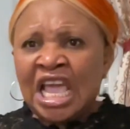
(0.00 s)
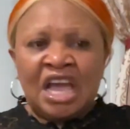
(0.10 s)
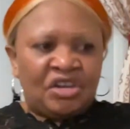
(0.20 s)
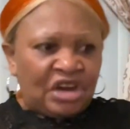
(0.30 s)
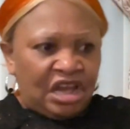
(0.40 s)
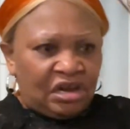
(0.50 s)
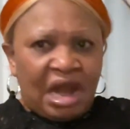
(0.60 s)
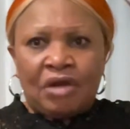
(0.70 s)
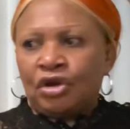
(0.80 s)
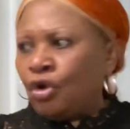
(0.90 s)
on the
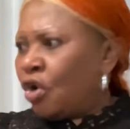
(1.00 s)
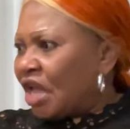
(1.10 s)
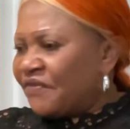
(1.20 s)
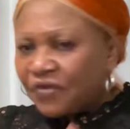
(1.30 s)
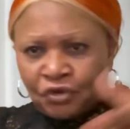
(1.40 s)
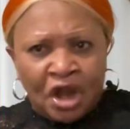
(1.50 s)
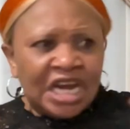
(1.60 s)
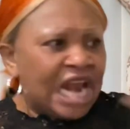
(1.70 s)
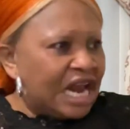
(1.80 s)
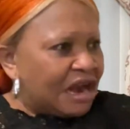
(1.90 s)
ground, looking for,
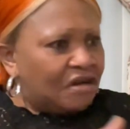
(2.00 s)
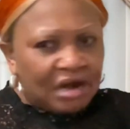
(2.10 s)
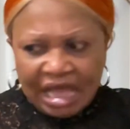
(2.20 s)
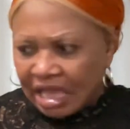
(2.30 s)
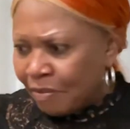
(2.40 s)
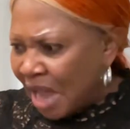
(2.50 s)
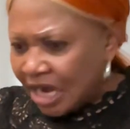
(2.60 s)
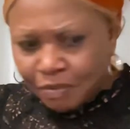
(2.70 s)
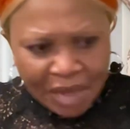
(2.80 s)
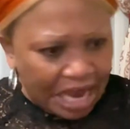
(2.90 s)
running around like a
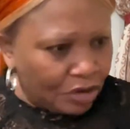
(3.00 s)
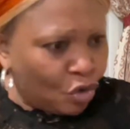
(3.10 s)
madman,